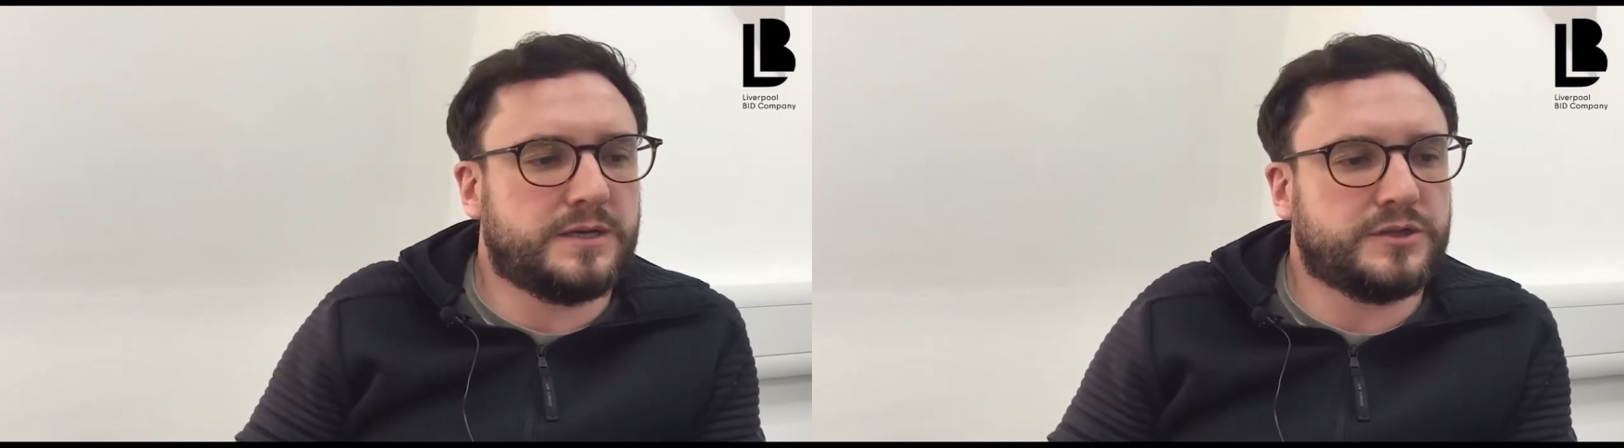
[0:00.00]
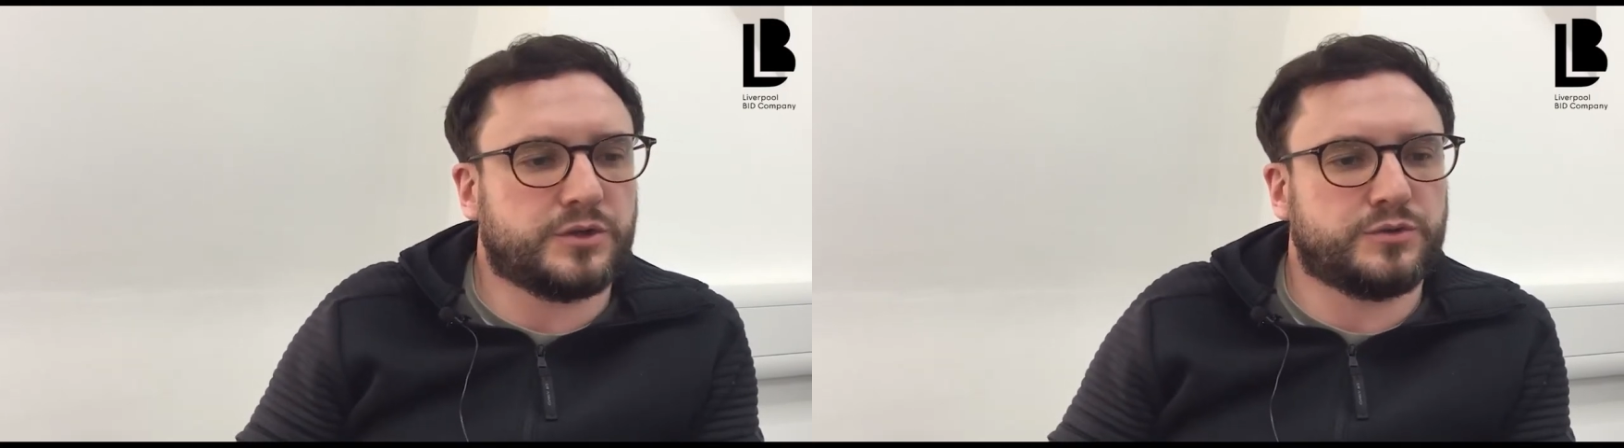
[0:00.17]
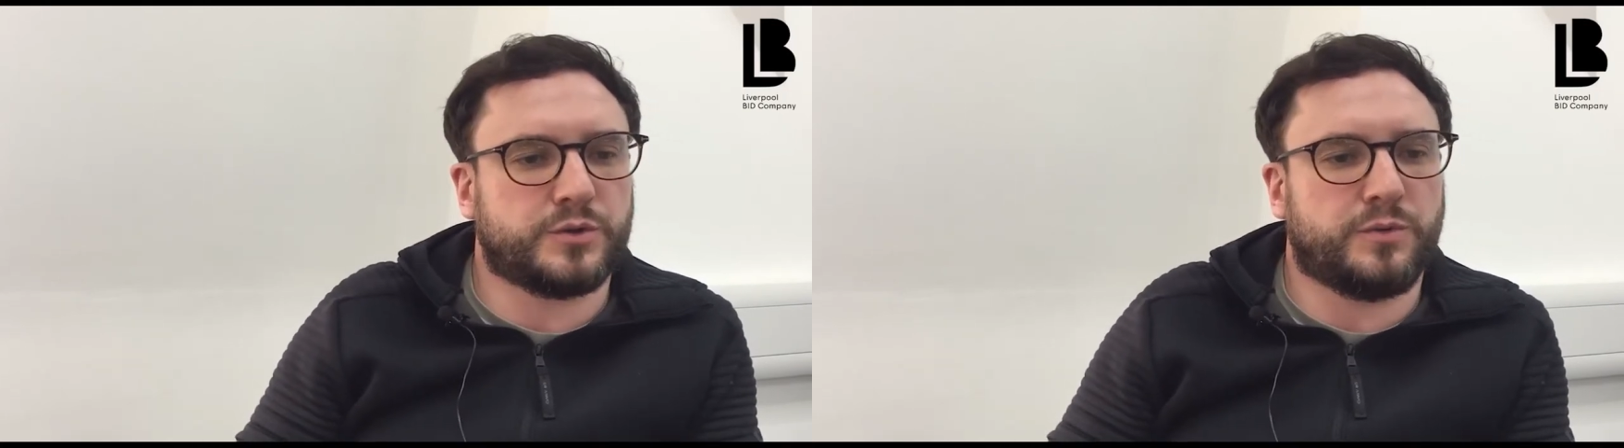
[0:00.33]

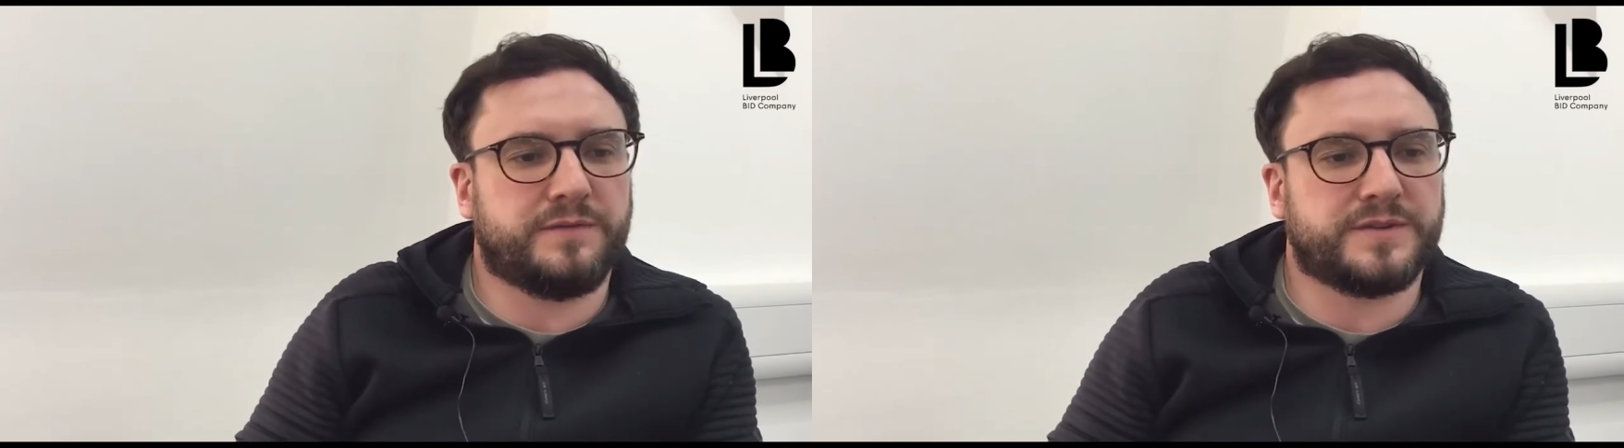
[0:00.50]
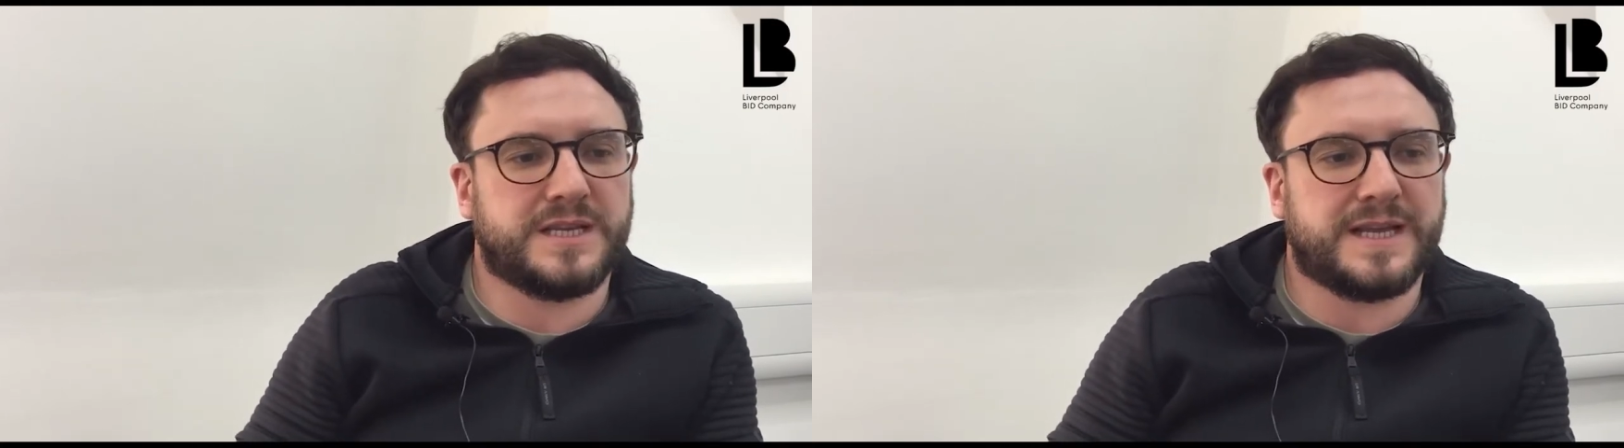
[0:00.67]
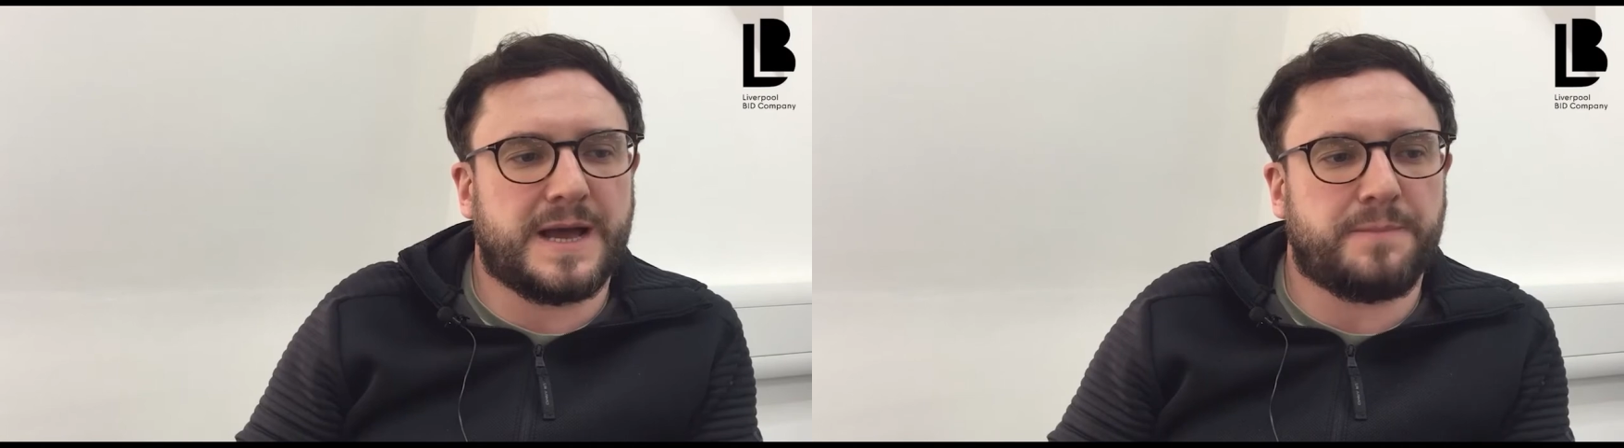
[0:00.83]
So to
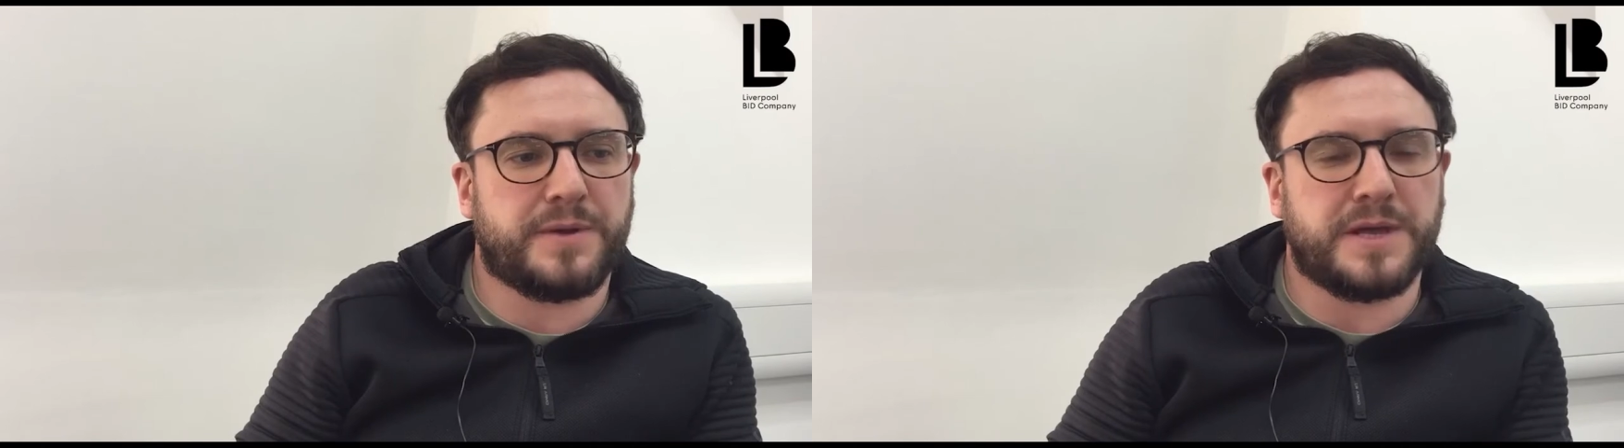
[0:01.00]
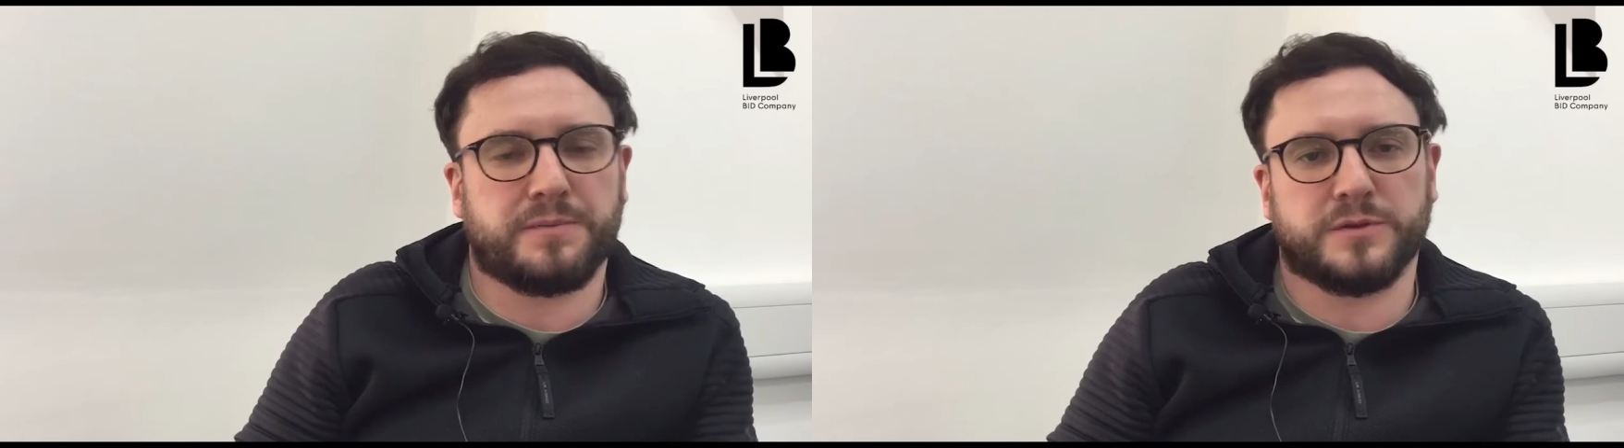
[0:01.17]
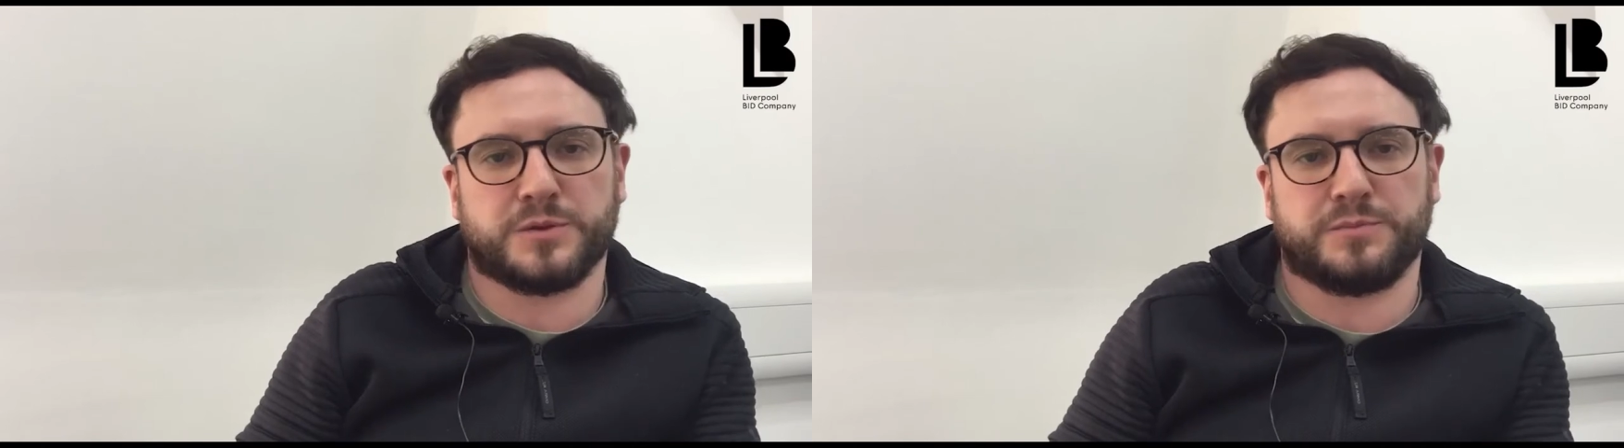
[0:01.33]
obviously get
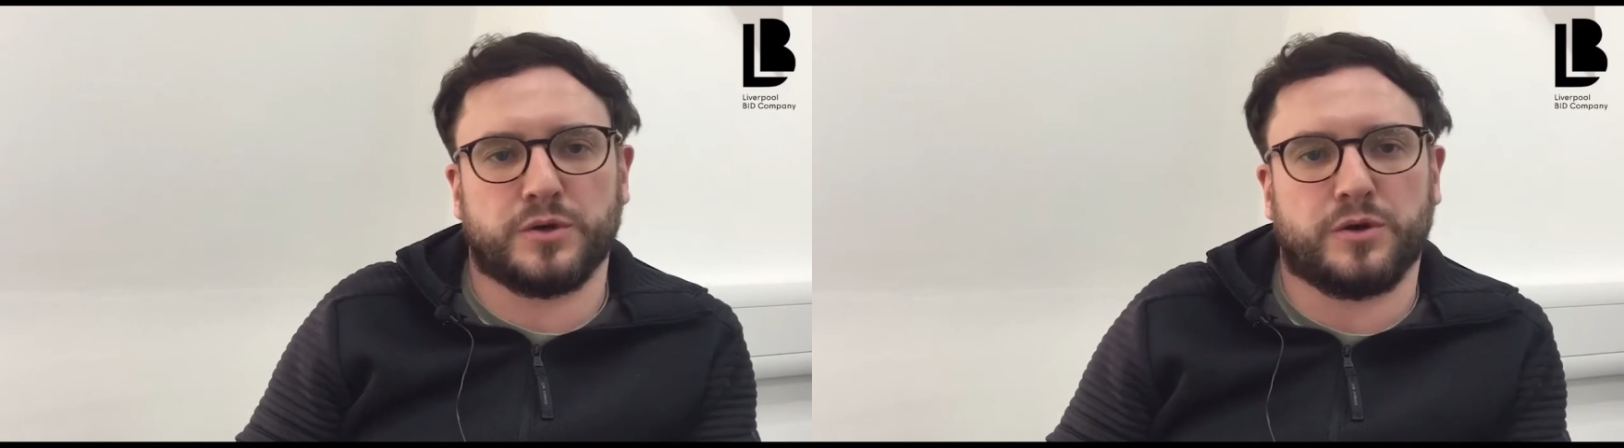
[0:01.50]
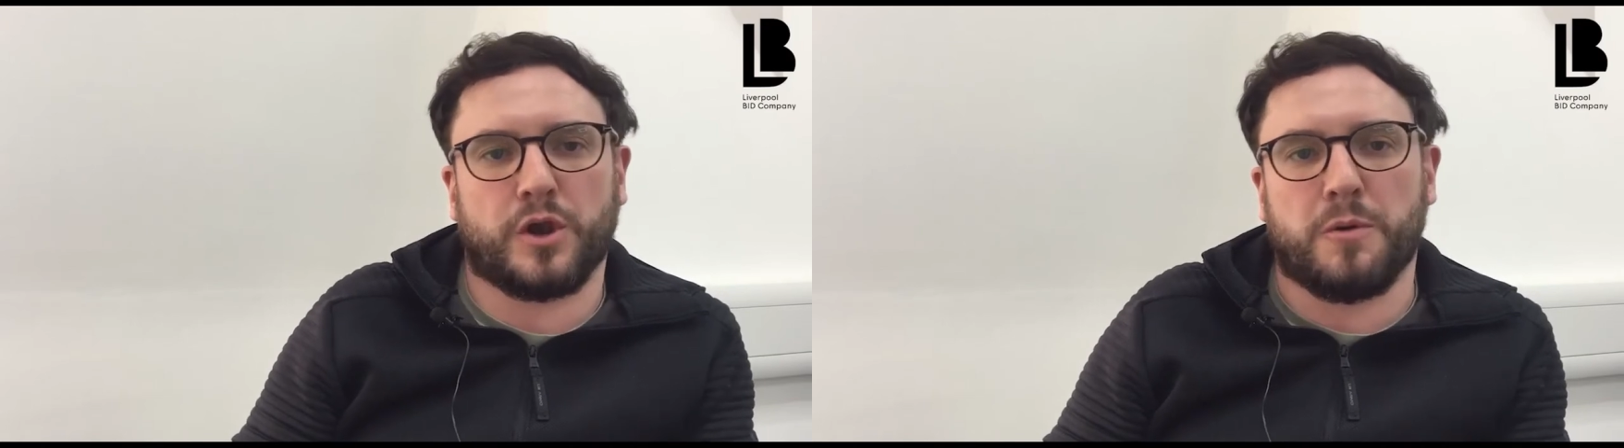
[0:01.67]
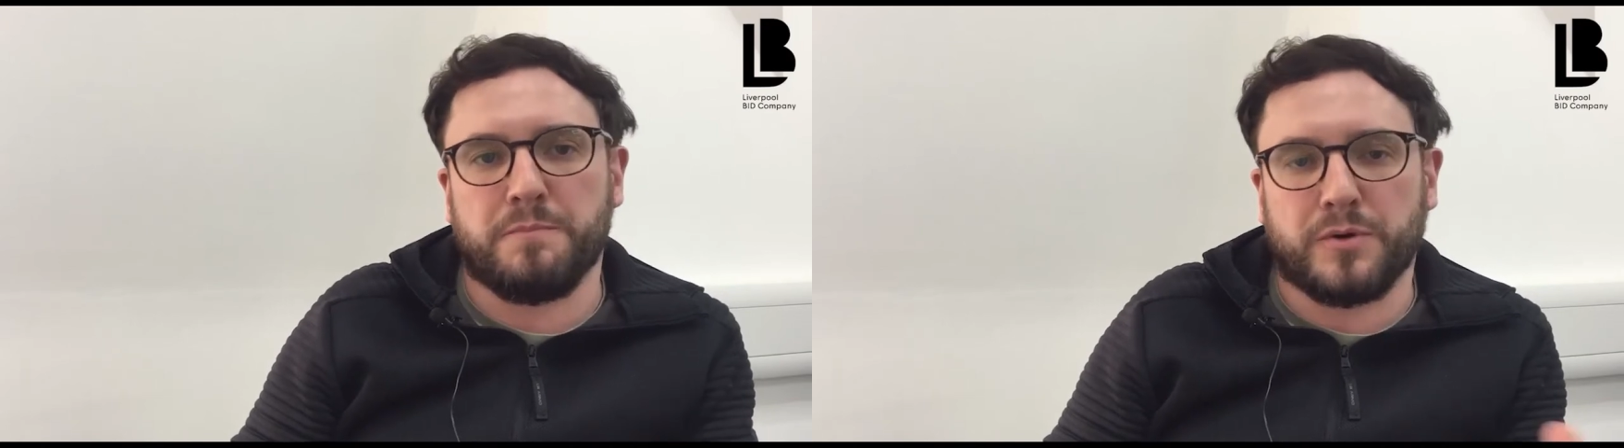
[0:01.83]
people to be
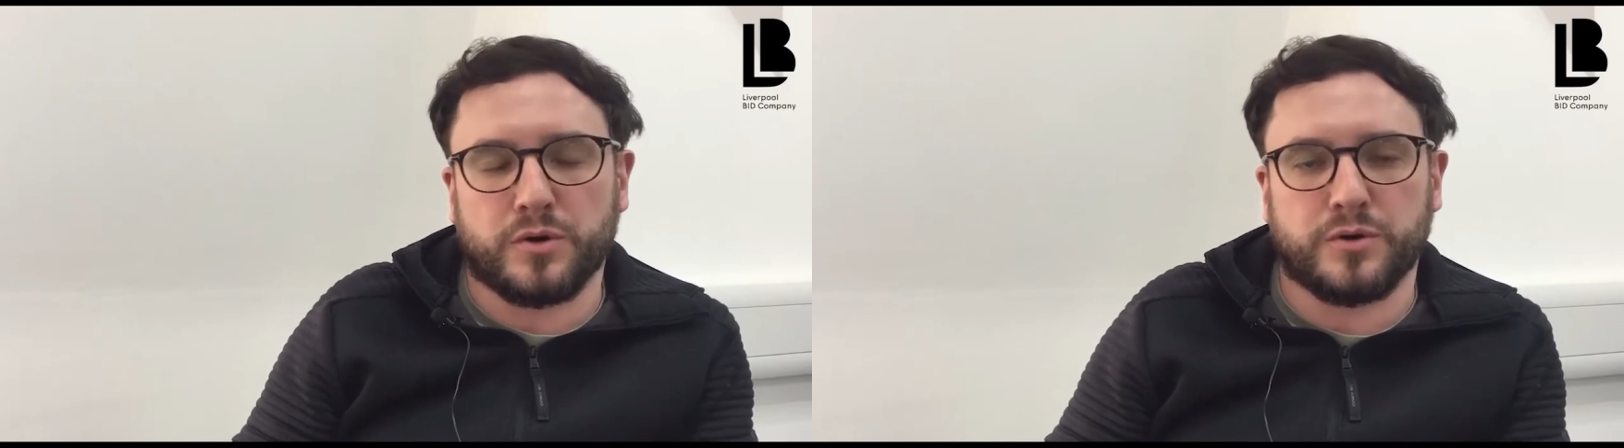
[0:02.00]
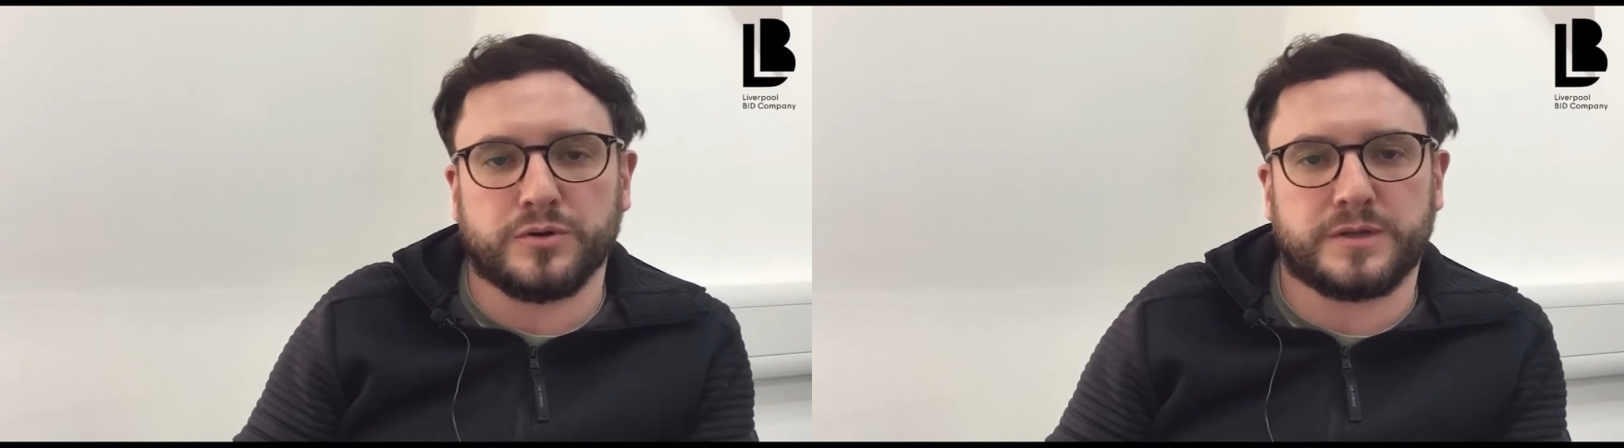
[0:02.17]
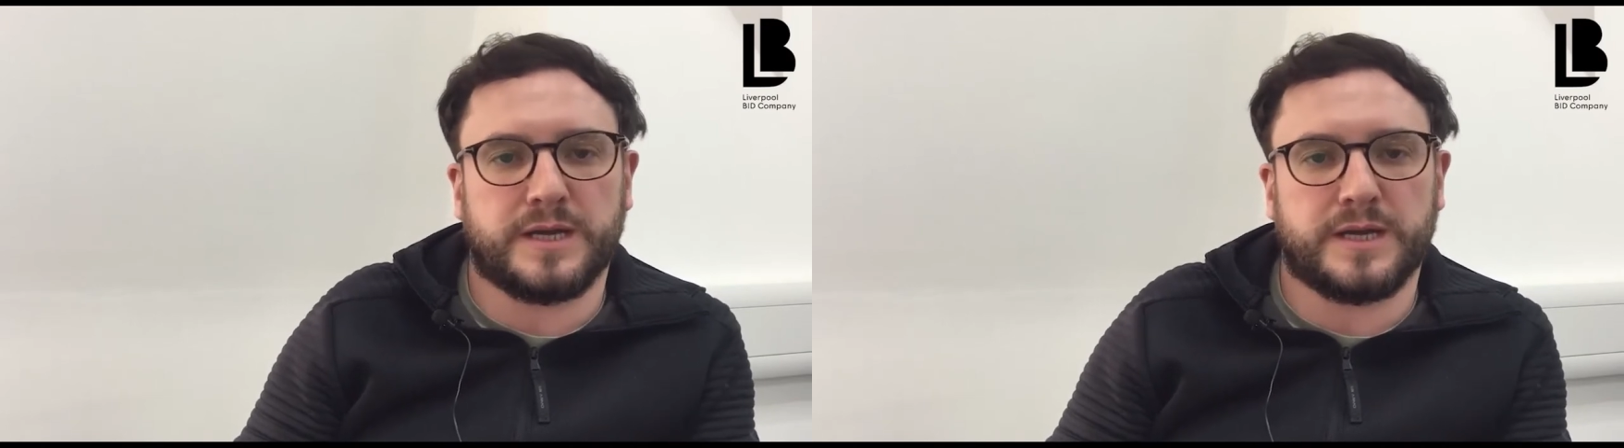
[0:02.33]
all on board,